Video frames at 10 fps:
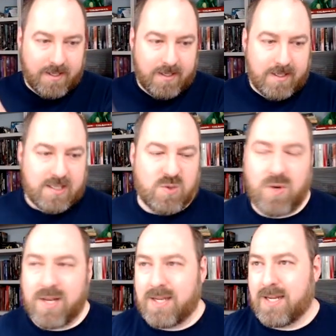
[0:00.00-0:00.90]
is
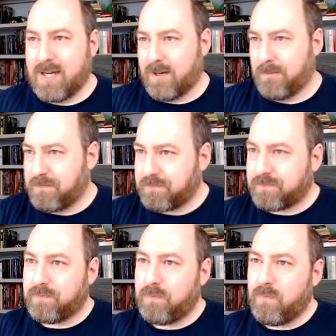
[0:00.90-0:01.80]
written here.
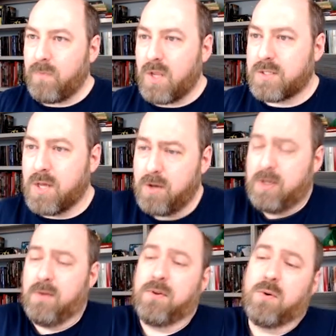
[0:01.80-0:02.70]
So
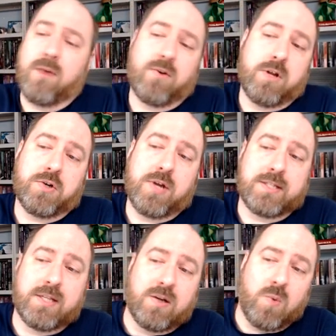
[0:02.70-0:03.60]
if you were ever
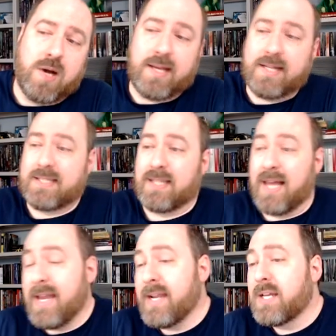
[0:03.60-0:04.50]
interested in what it's
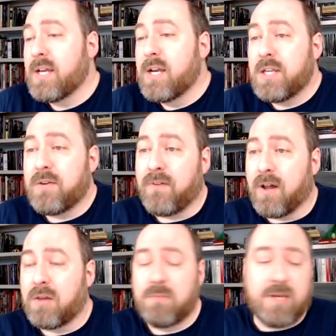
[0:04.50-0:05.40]
like to
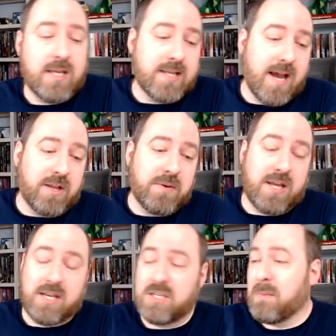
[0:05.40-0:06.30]
follow me down
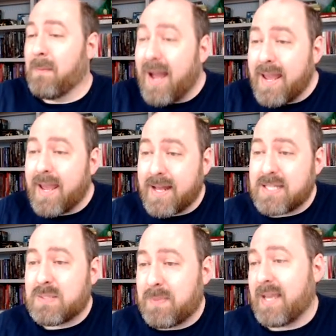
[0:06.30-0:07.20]
into my
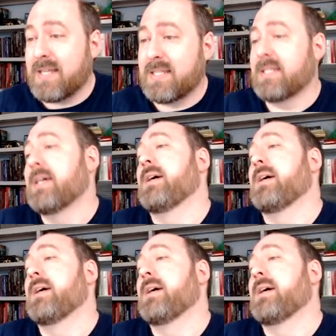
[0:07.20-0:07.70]
headspace